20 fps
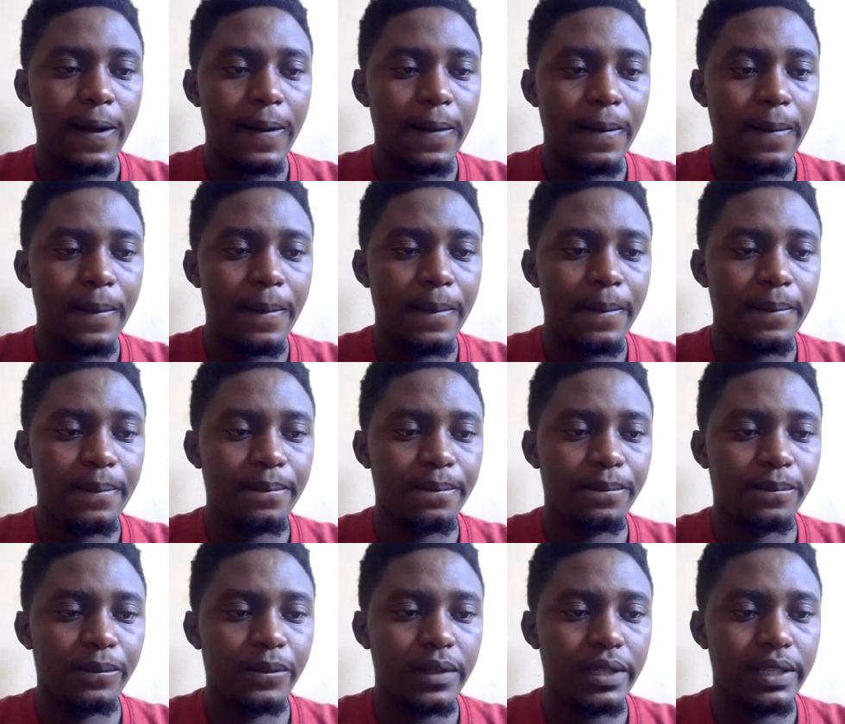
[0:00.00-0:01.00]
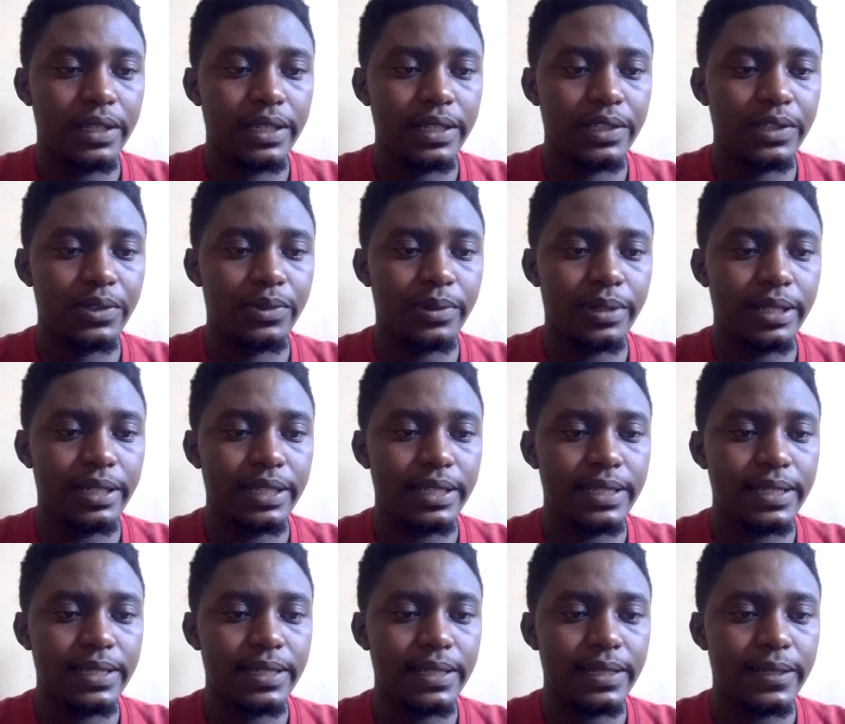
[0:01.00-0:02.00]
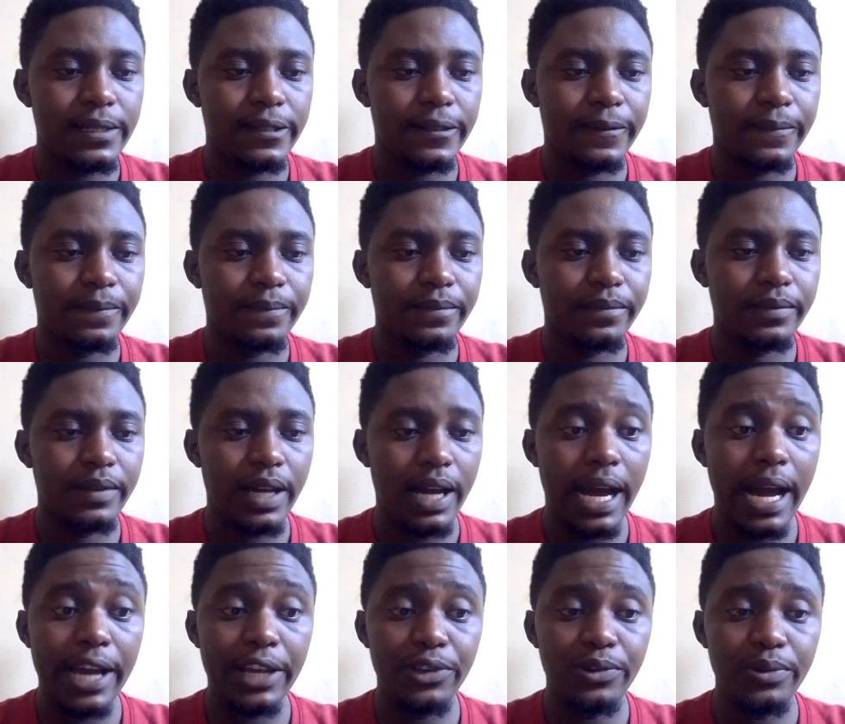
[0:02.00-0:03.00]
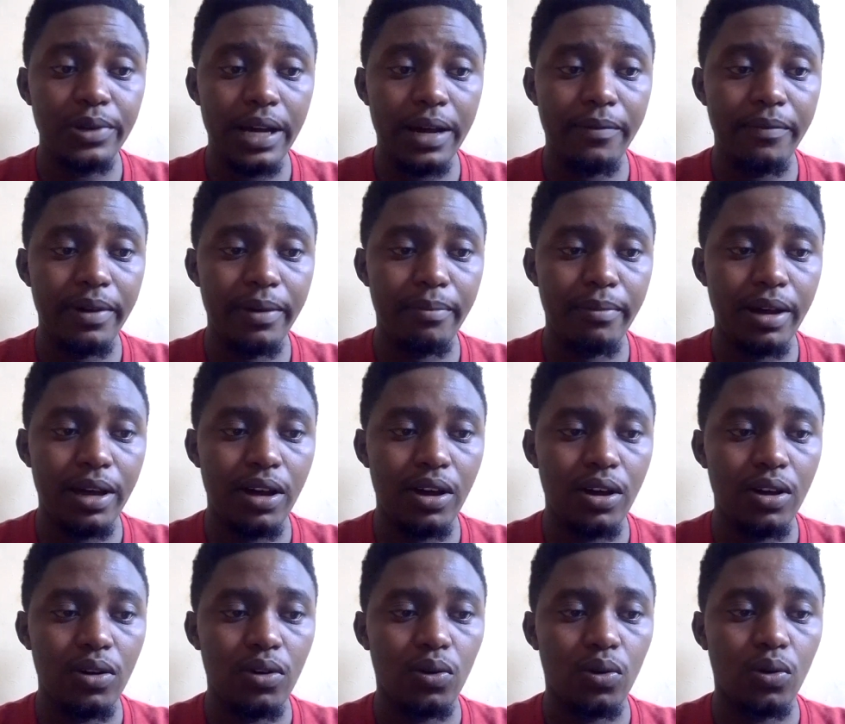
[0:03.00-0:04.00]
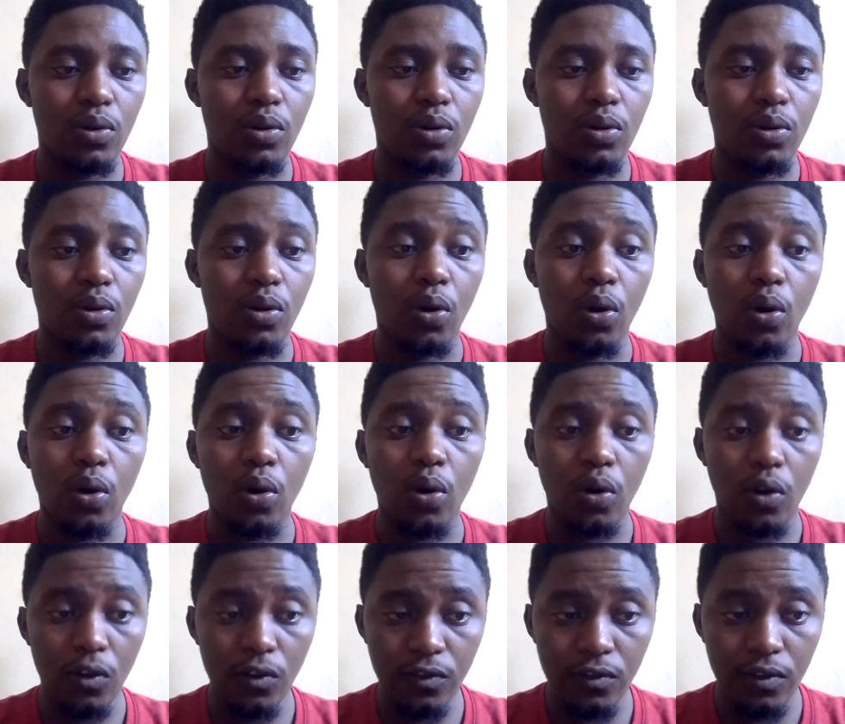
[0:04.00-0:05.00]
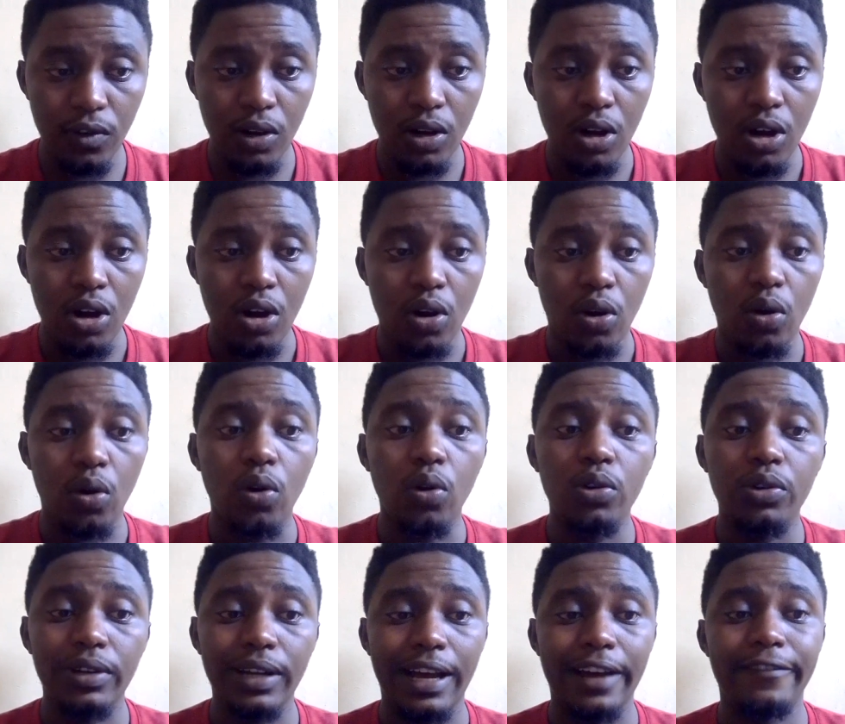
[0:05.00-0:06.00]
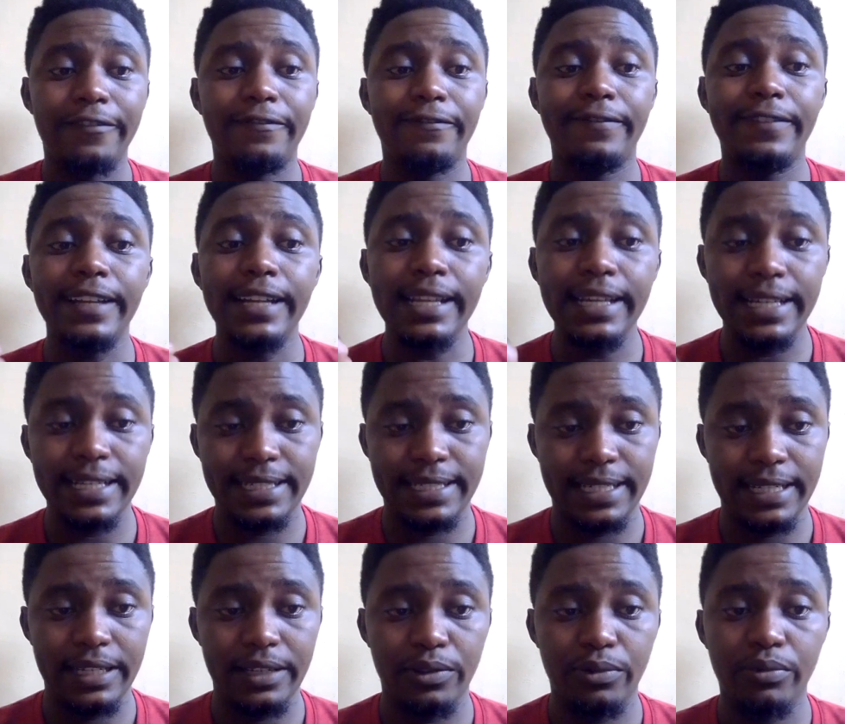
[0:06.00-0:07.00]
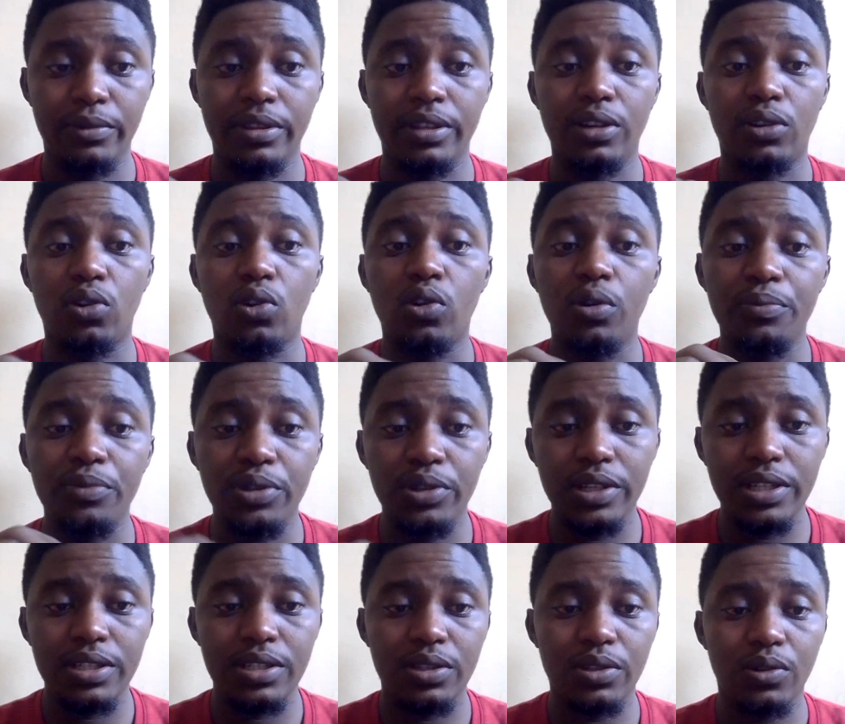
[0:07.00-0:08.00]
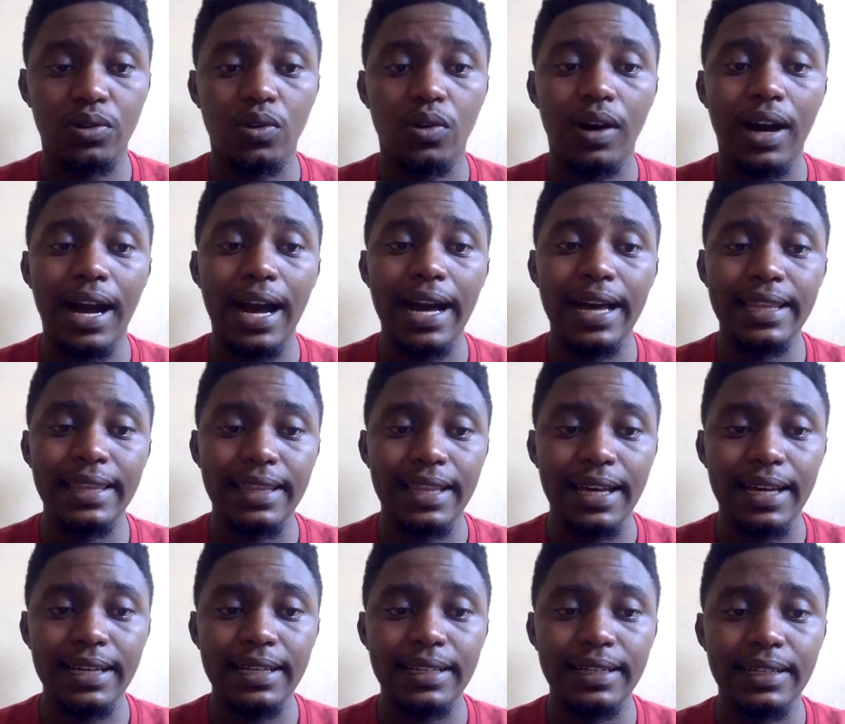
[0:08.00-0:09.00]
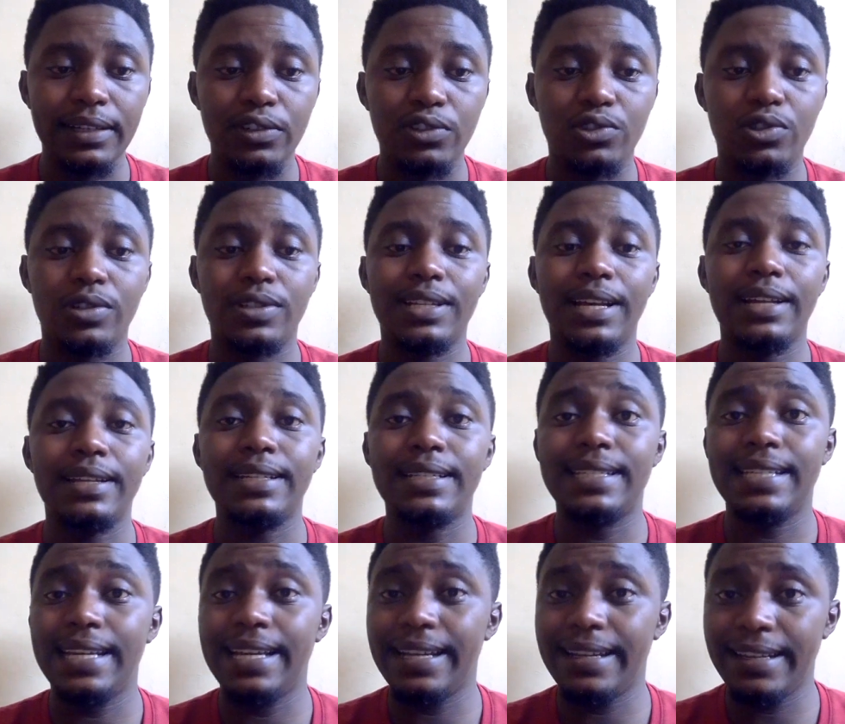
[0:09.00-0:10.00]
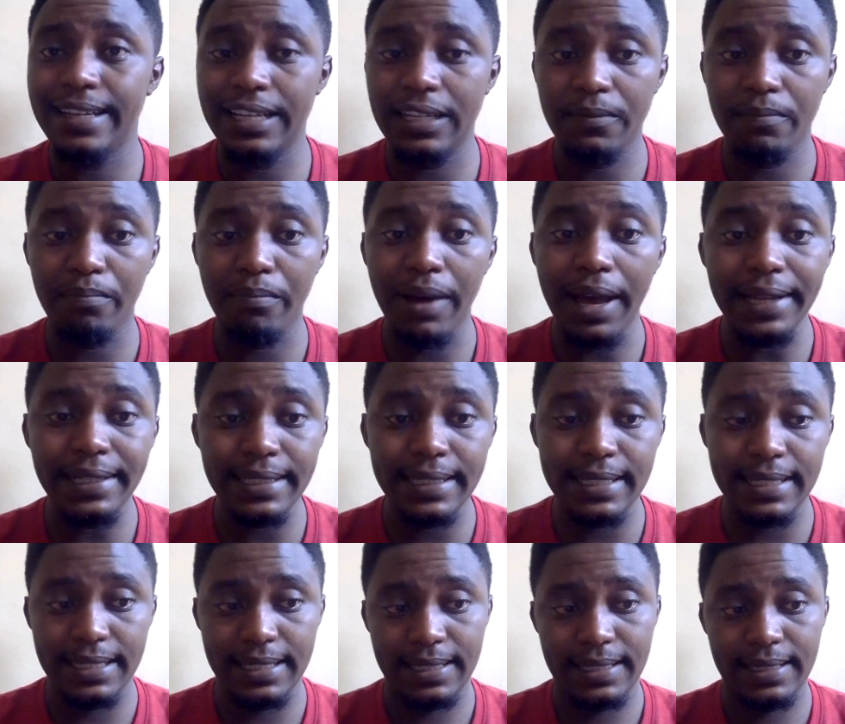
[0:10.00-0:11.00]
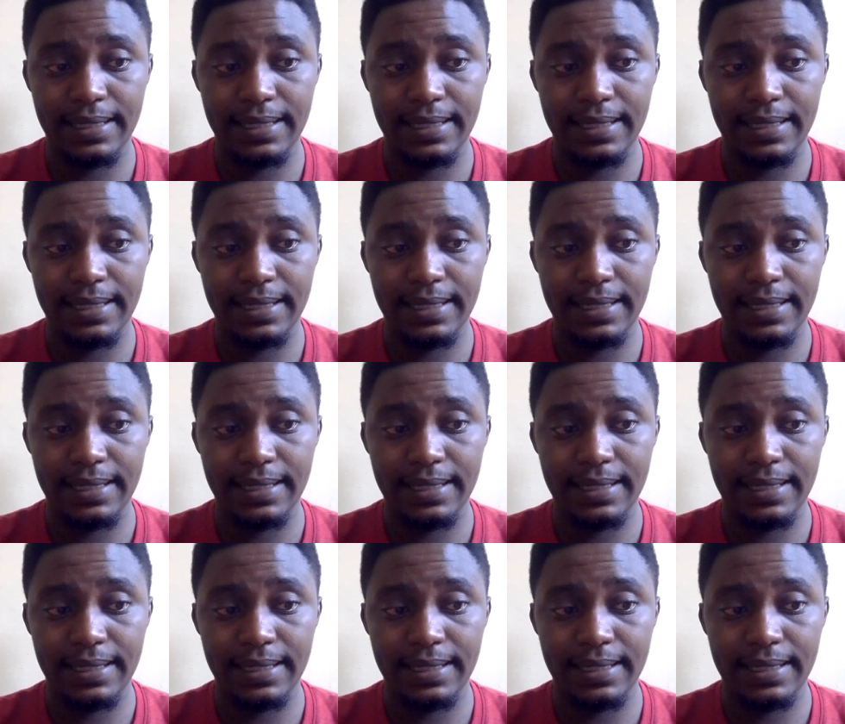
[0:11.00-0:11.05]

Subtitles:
The next one is, are you a member of or affiliated with the communist or other totalitarian party?